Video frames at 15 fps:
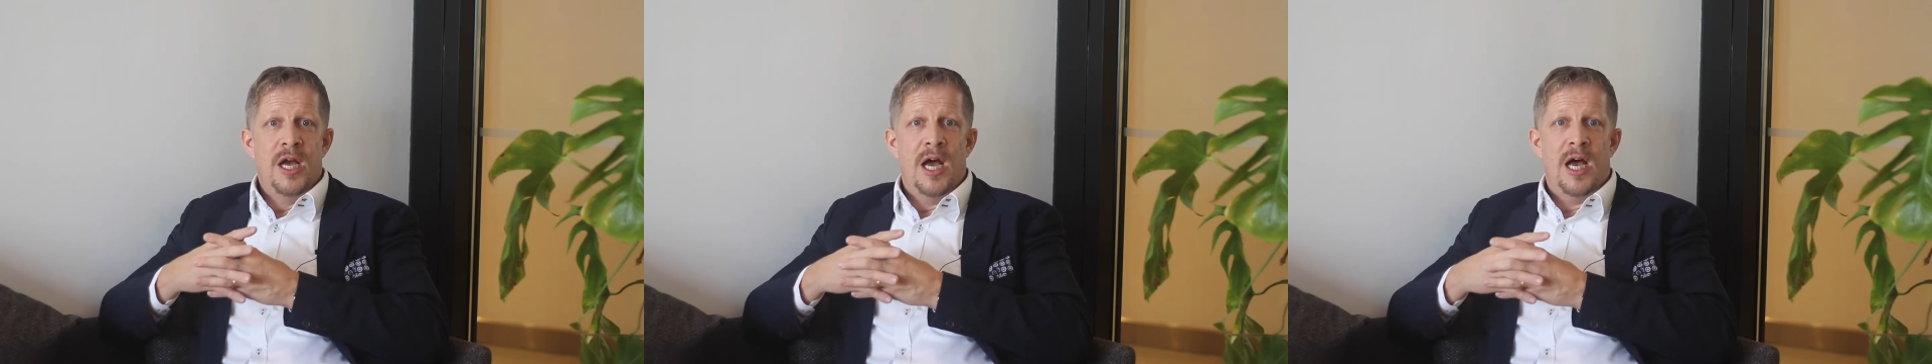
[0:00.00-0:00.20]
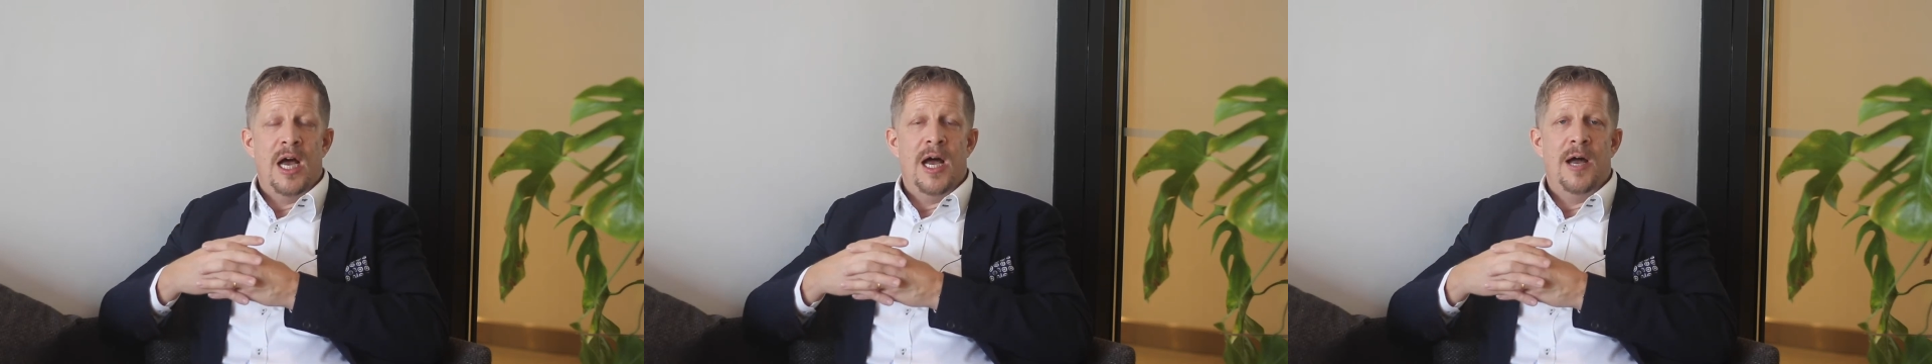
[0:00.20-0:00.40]

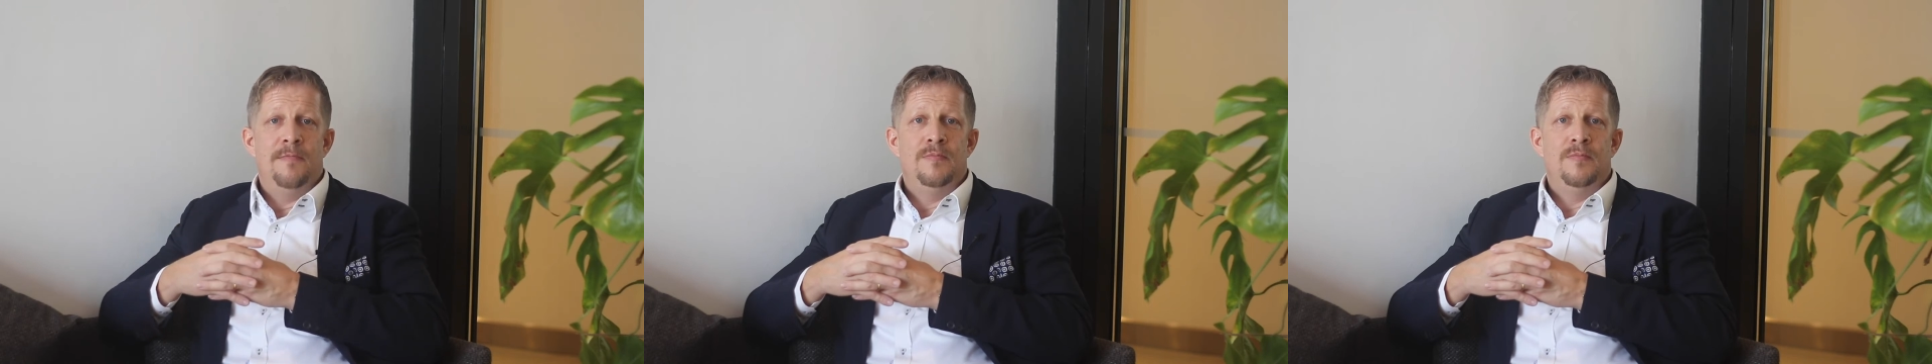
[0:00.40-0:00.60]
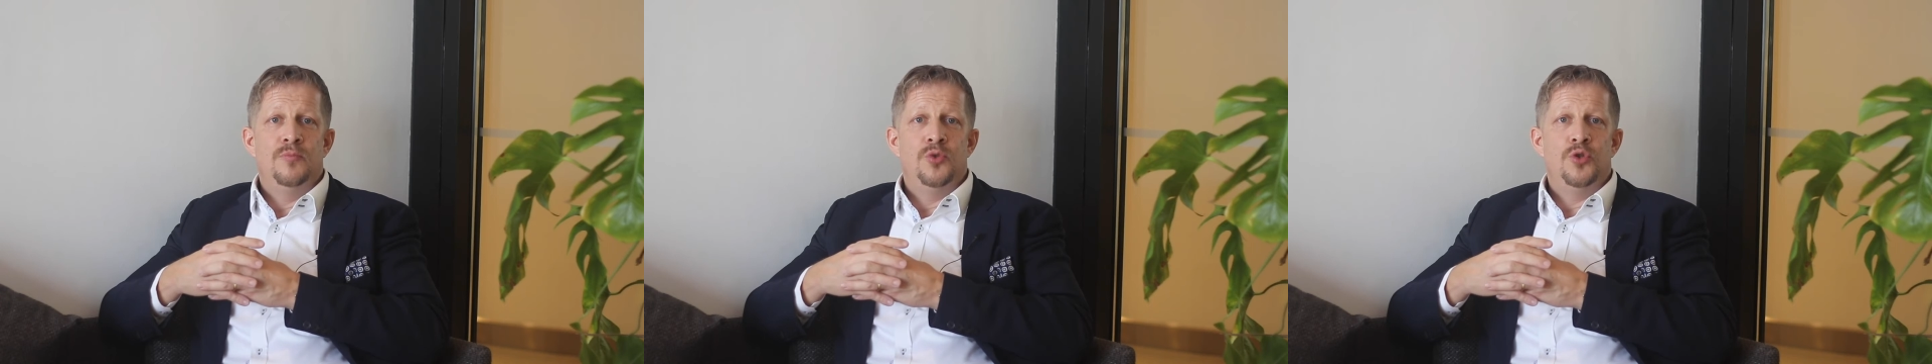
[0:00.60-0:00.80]

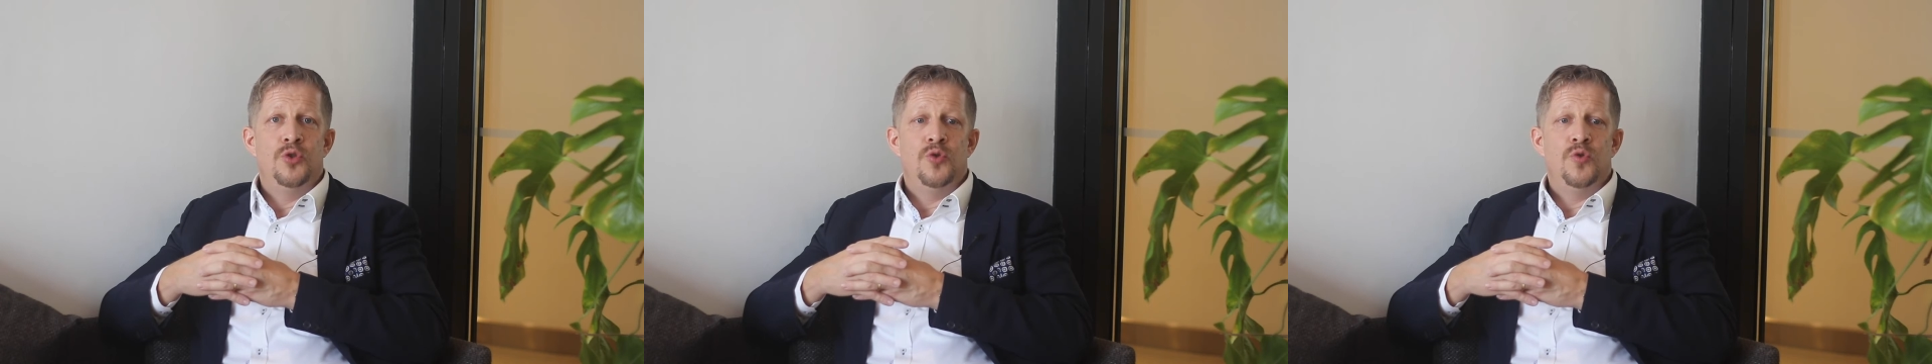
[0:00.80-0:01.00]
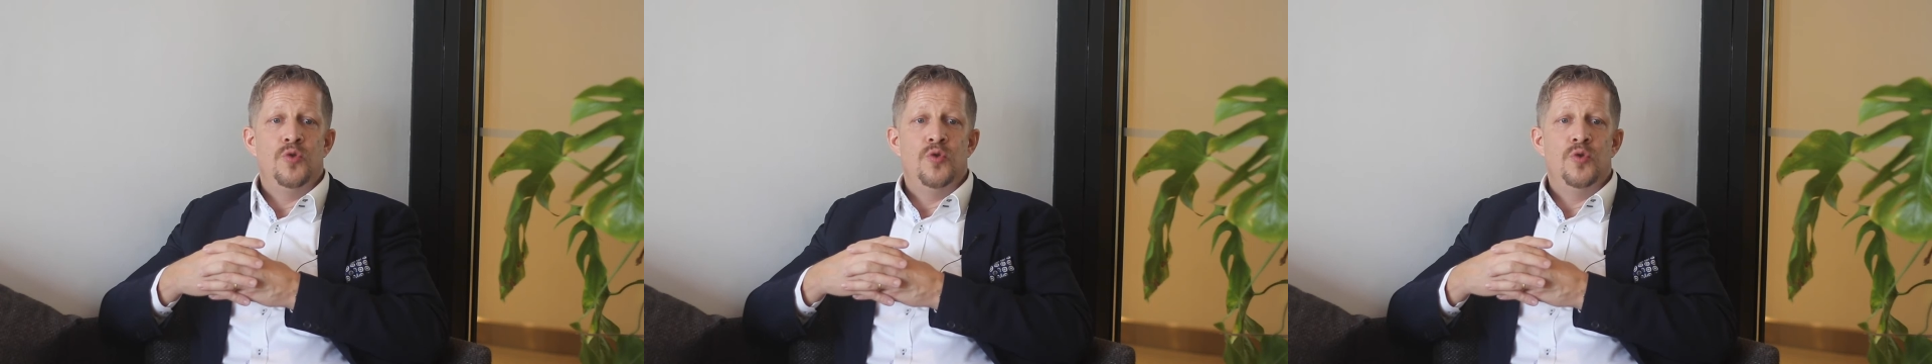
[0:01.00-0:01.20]

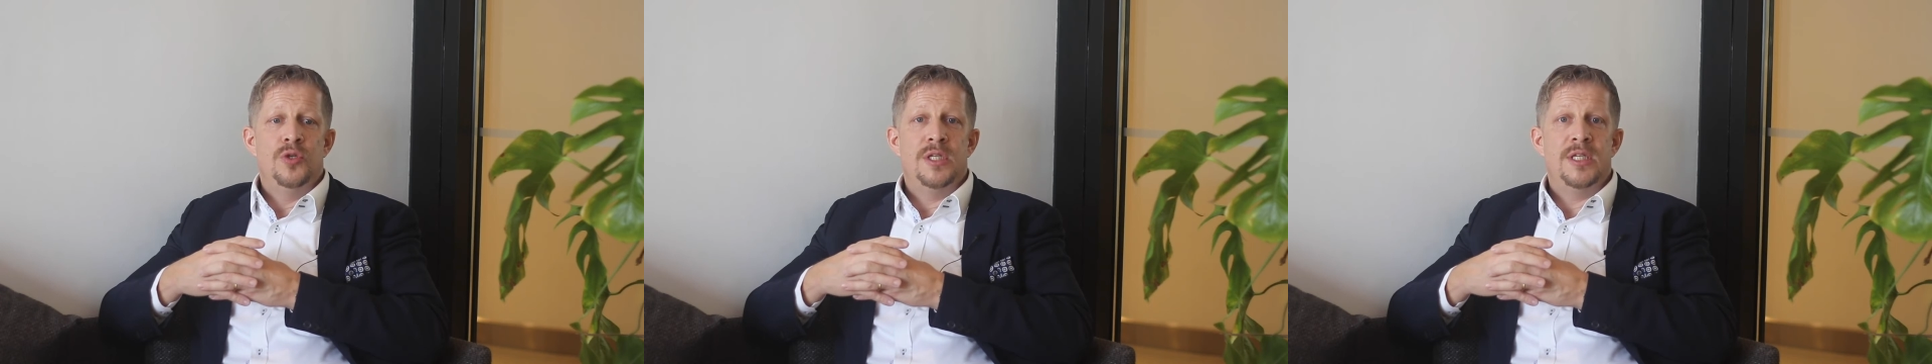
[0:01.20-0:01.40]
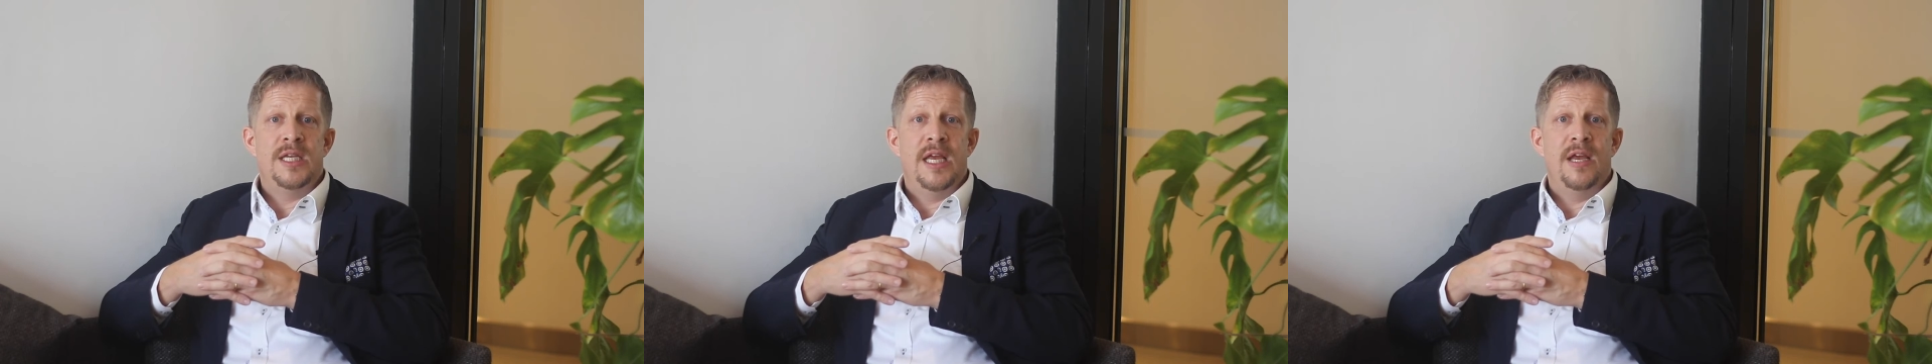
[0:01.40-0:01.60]
to
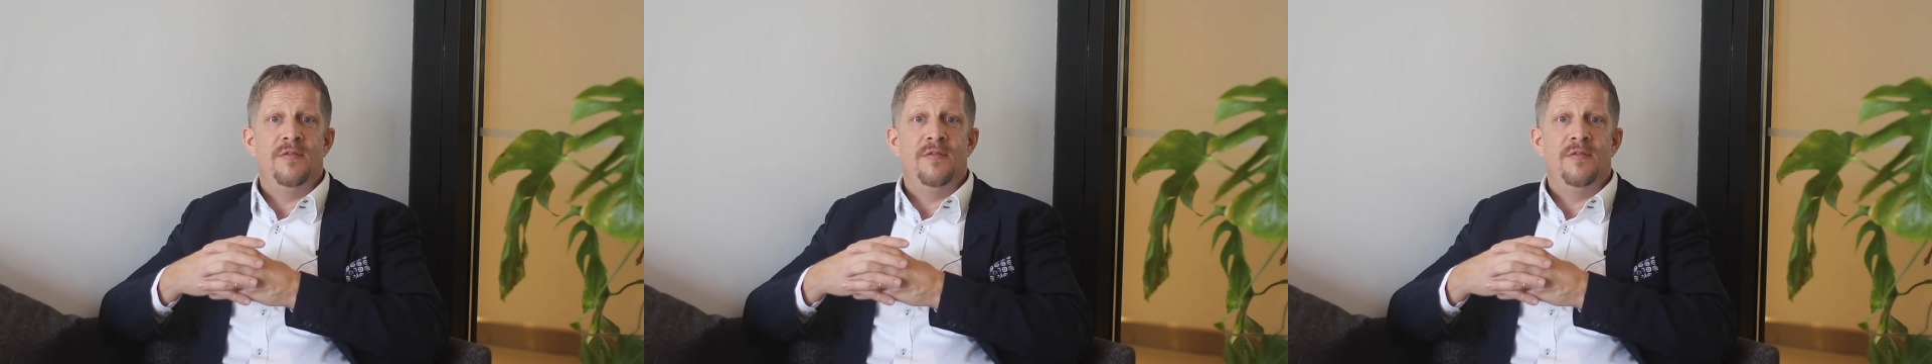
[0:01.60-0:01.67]
see